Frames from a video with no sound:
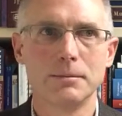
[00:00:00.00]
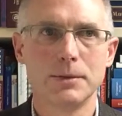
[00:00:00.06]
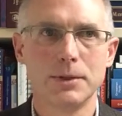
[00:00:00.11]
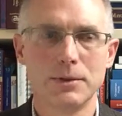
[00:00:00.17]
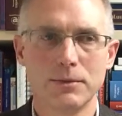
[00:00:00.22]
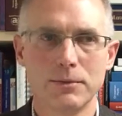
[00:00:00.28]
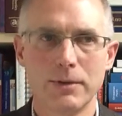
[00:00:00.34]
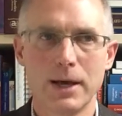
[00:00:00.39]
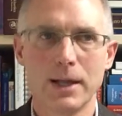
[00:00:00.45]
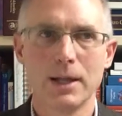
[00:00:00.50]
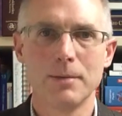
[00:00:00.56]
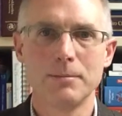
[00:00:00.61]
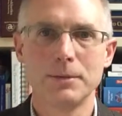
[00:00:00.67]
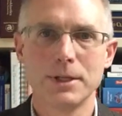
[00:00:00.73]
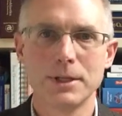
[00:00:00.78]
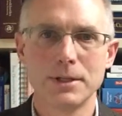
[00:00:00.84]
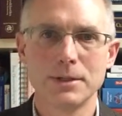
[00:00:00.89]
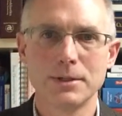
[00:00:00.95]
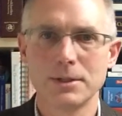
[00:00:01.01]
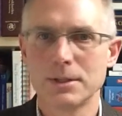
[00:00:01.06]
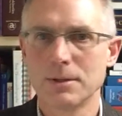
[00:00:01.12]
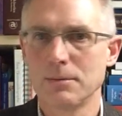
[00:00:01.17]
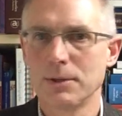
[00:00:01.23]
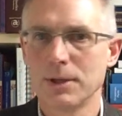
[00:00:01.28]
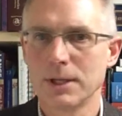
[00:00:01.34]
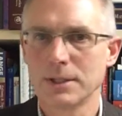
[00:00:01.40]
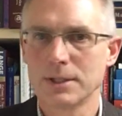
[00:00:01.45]
developed into
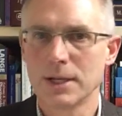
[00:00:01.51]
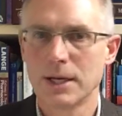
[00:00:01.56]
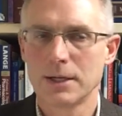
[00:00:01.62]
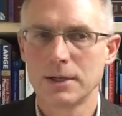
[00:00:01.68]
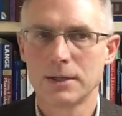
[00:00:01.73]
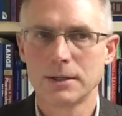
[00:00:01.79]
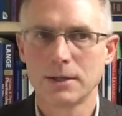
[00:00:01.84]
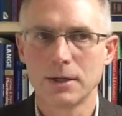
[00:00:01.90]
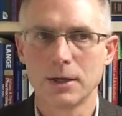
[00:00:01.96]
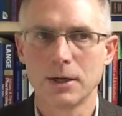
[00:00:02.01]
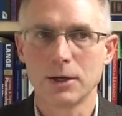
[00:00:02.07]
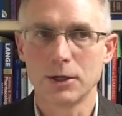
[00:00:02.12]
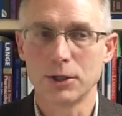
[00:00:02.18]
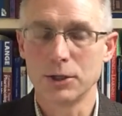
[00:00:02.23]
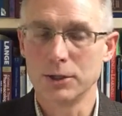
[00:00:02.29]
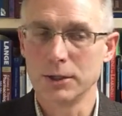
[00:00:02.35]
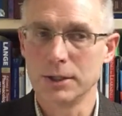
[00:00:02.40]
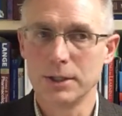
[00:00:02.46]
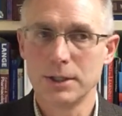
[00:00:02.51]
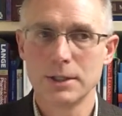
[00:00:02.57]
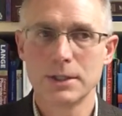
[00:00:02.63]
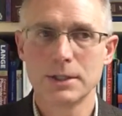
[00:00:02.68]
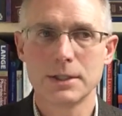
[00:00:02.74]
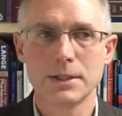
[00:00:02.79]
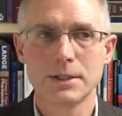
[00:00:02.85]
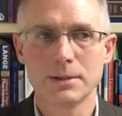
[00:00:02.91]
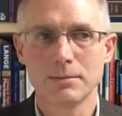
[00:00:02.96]
some things that are good
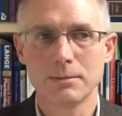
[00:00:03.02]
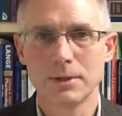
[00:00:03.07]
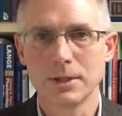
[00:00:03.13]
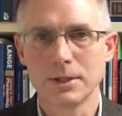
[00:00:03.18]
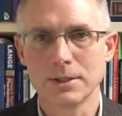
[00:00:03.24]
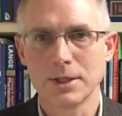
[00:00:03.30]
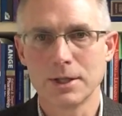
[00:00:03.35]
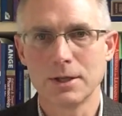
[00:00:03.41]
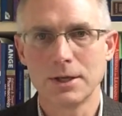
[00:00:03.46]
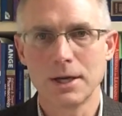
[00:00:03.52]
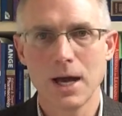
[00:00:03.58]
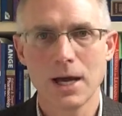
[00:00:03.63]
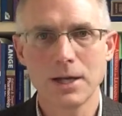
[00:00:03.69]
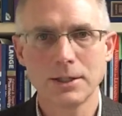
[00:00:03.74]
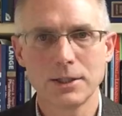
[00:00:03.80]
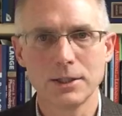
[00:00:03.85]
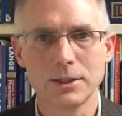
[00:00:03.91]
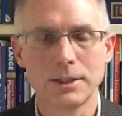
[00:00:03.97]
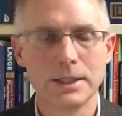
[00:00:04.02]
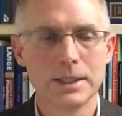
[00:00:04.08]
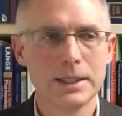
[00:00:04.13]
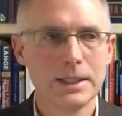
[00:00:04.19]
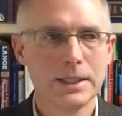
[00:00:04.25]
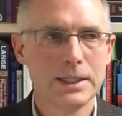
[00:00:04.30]
and some things that are not good.